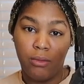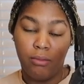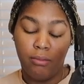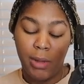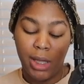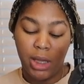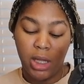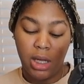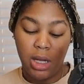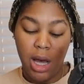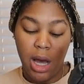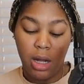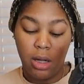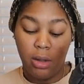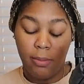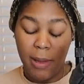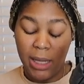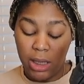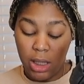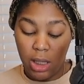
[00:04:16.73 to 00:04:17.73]
make the
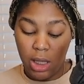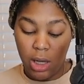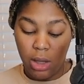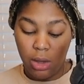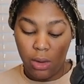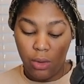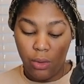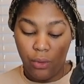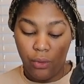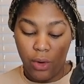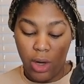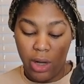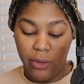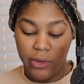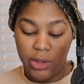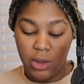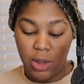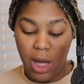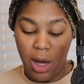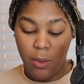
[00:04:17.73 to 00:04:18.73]
nail a little rough,
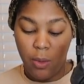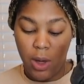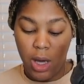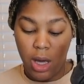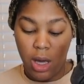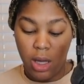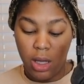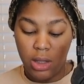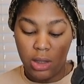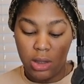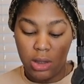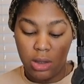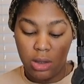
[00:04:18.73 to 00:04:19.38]
so that way